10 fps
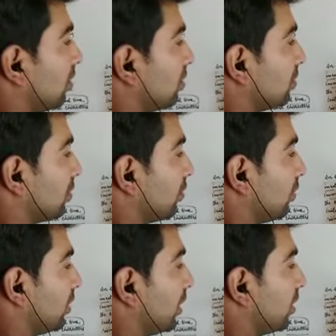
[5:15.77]
they
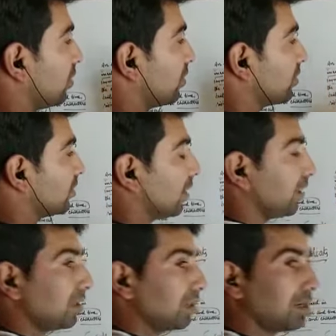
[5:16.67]
urinate on the
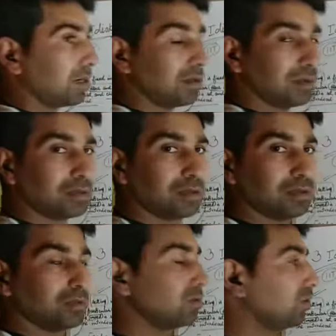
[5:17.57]
gate, and they
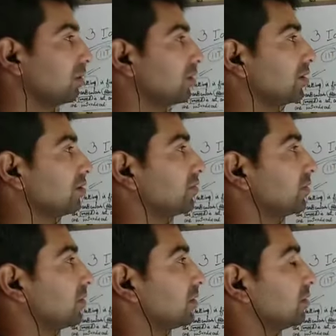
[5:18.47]
do all kind of
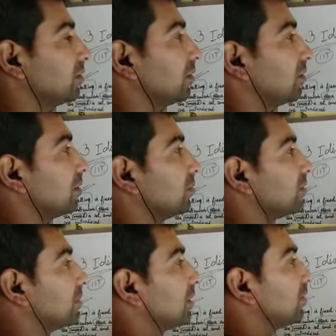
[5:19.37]

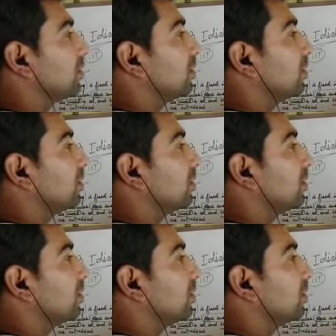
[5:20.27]
misbehavior.